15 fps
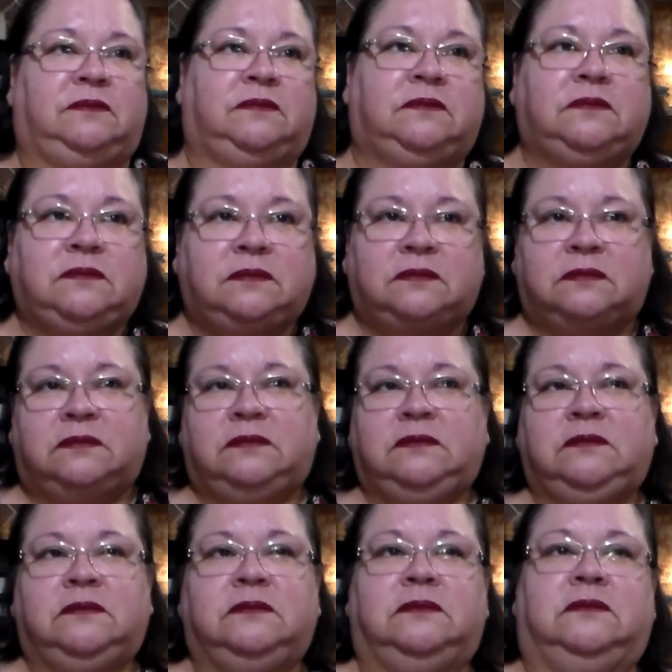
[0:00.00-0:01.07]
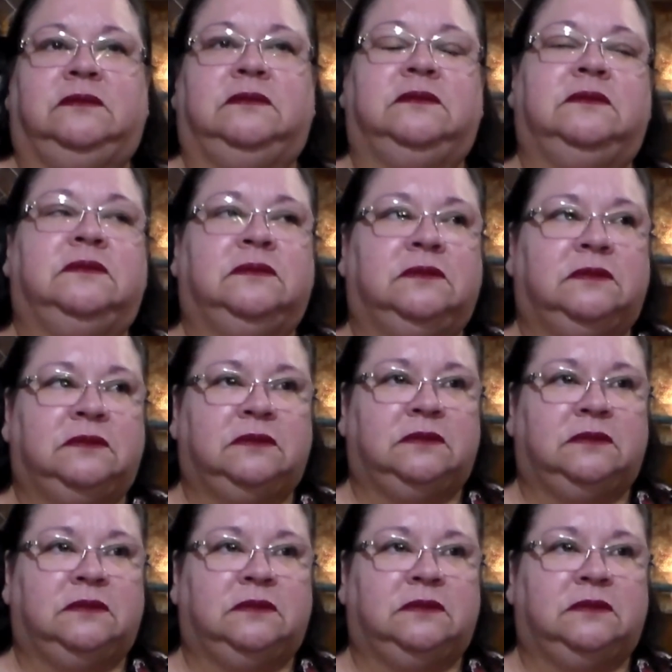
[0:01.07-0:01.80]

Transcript: (silence)